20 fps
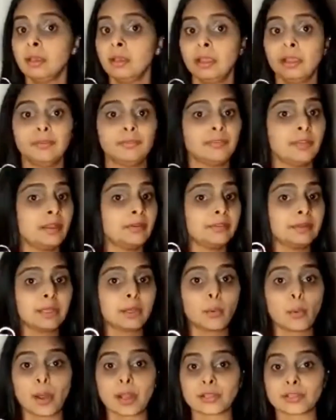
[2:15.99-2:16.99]
If you have any
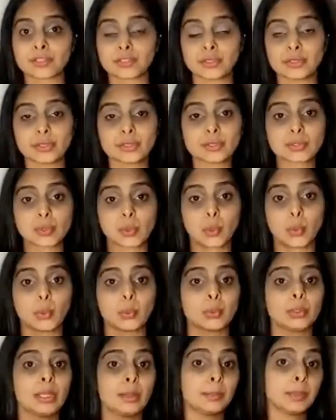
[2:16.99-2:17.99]
questions
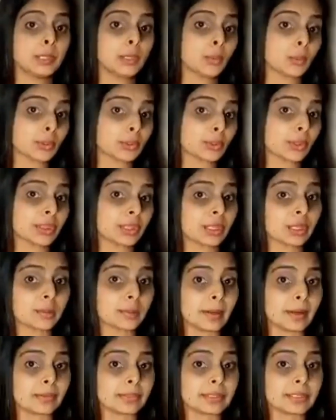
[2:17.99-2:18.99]
or let me know what you think
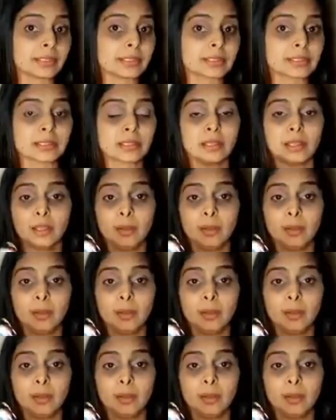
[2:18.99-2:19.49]
about this,